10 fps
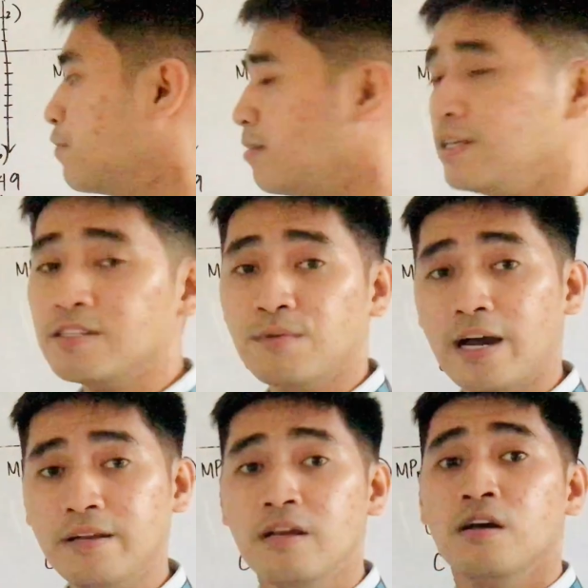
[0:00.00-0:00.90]
from this
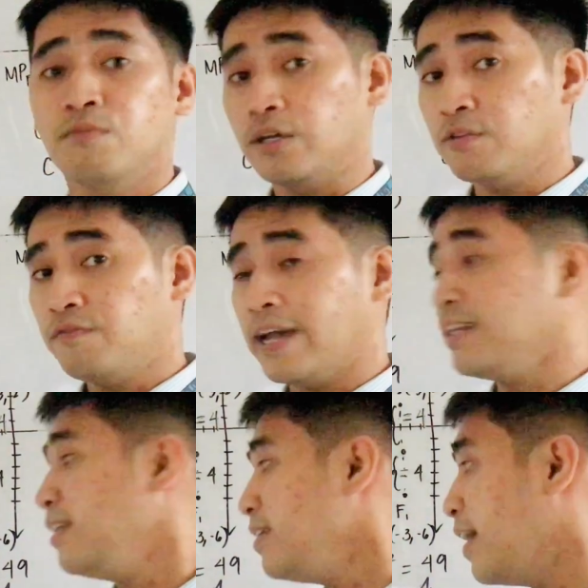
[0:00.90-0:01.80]
one, we could
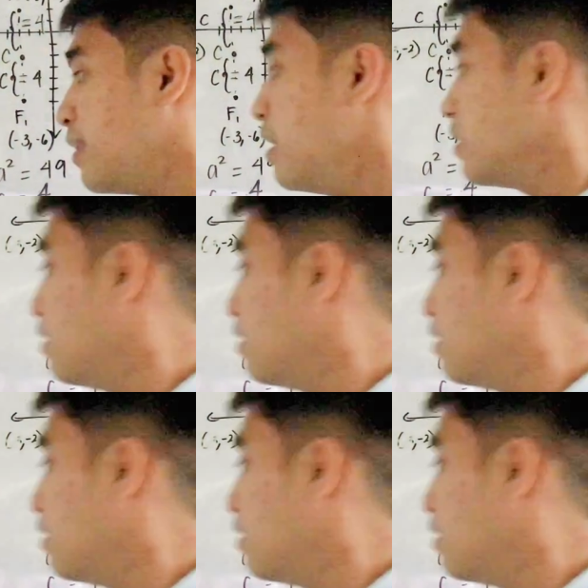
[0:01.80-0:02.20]
finally get